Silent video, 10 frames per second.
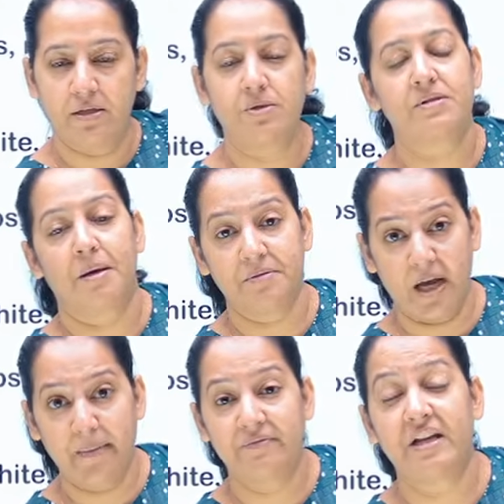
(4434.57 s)
So
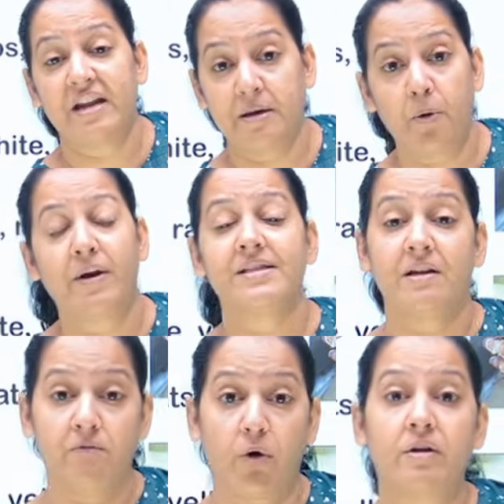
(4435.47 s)
sometime if the dead body is
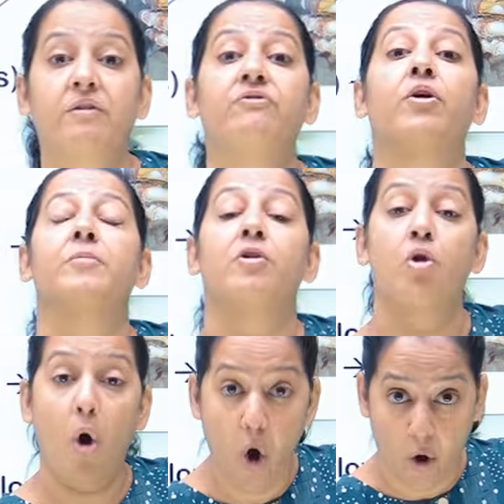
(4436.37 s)
in water for
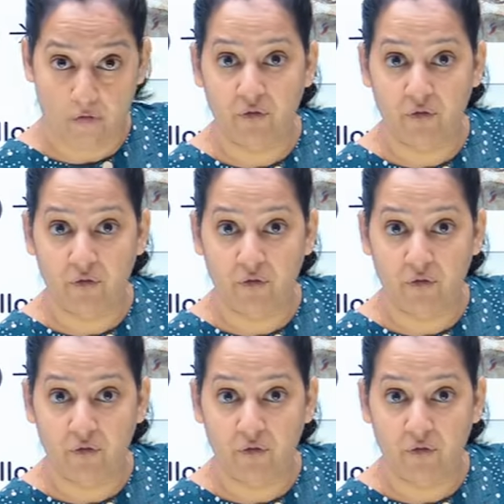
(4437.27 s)
long,